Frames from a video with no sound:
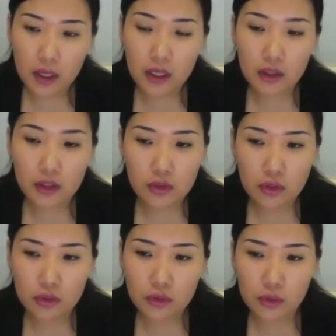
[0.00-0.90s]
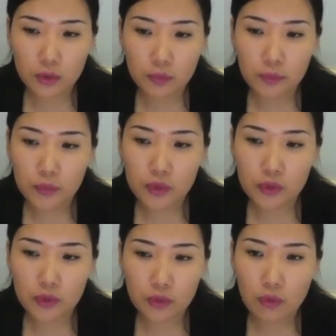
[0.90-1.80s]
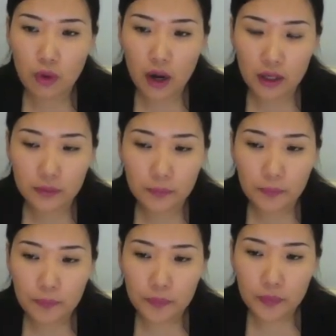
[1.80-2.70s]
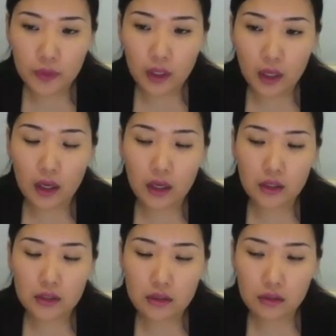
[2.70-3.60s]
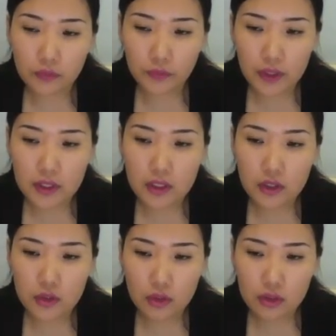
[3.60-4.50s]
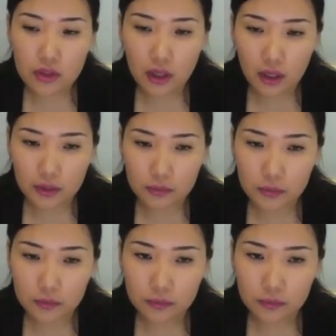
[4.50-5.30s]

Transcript: And the third group, do while, fills the third column.